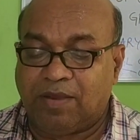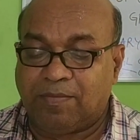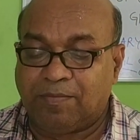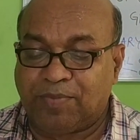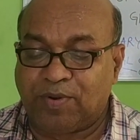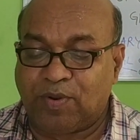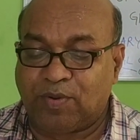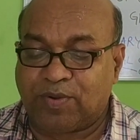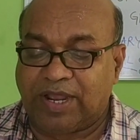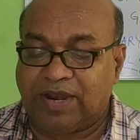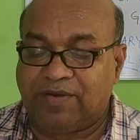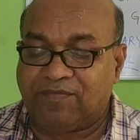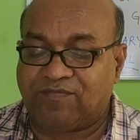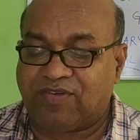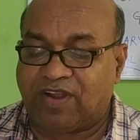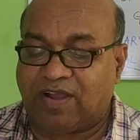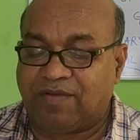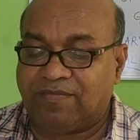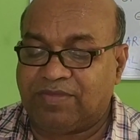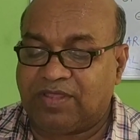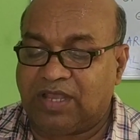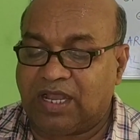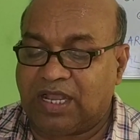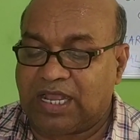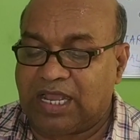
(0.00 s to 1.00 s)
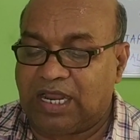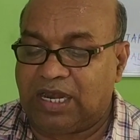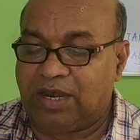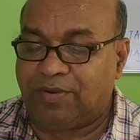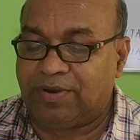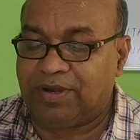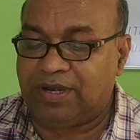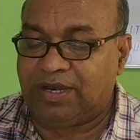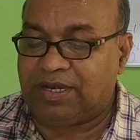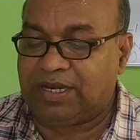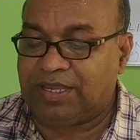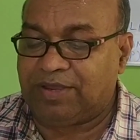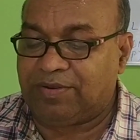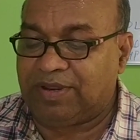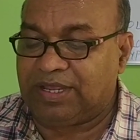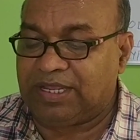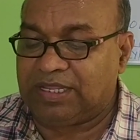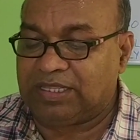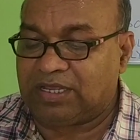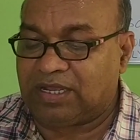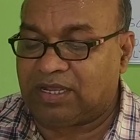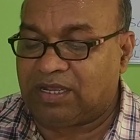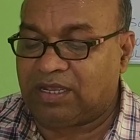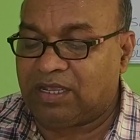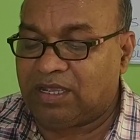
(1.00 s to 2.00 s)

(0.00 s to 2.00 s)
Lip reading: broken from the colony during